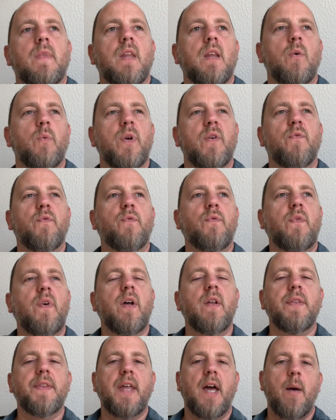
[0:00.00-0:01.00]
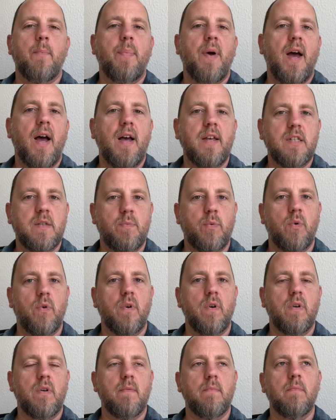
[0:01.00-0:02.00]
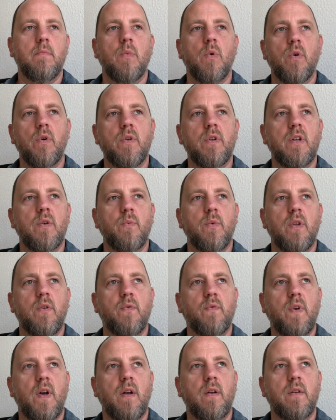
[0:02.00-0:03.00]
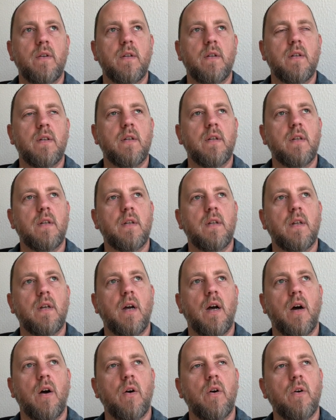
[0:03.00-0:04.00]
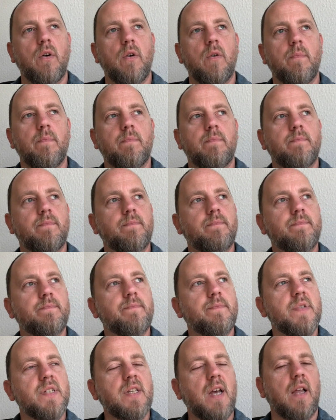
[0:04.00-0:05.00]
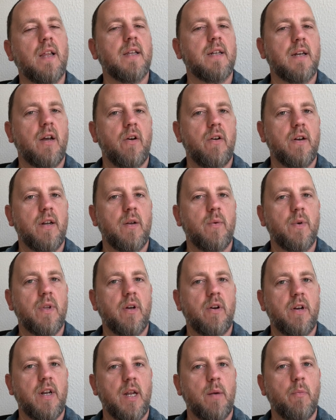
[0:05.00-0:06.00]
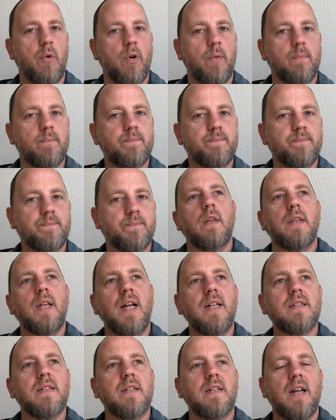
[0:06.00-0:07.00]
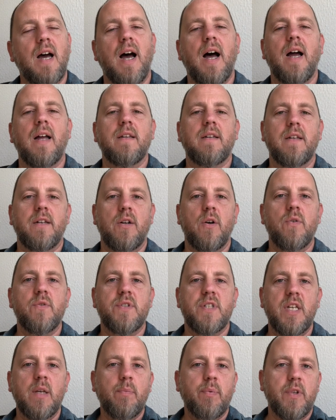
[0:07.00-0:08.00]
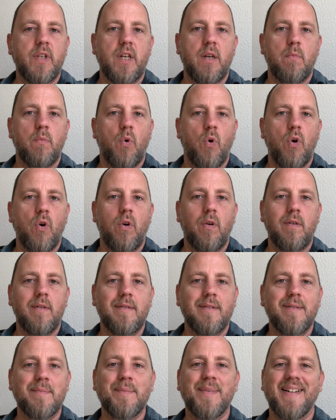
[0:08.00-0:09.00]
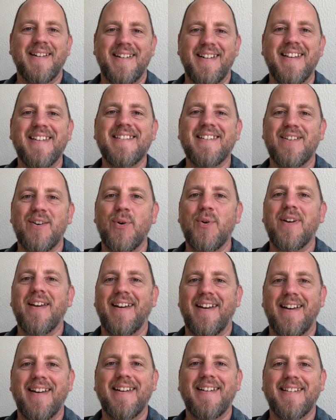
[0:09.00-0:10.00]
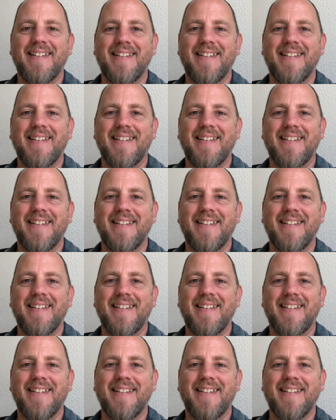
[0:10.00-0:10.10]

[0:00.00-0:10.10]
We felt that passport more than we felt our solidarity with our neighbor. That's not, deeply immoral, but it isn't okay.